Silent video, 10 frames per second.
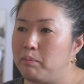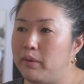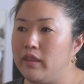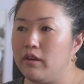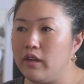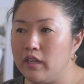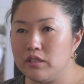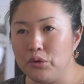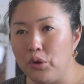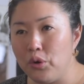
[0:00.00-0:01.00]
But there
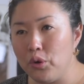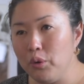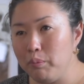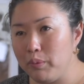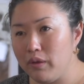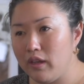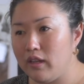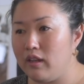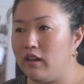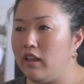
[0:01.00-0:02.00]
is hope
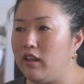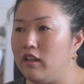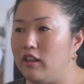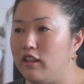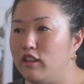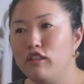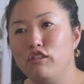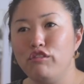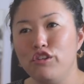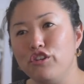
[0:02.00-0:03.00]
in
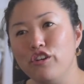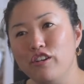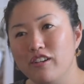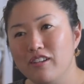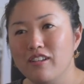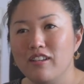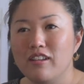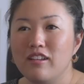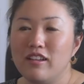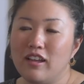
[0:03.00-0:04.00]
the future.
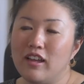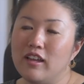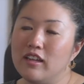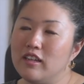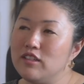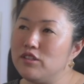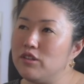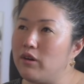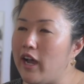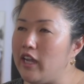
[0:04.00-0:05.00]

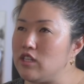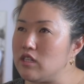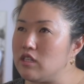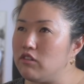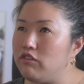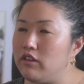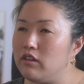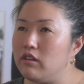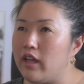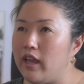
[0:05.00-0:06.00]
So I just
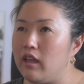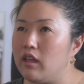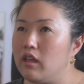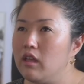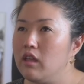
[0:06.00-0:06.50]
feel like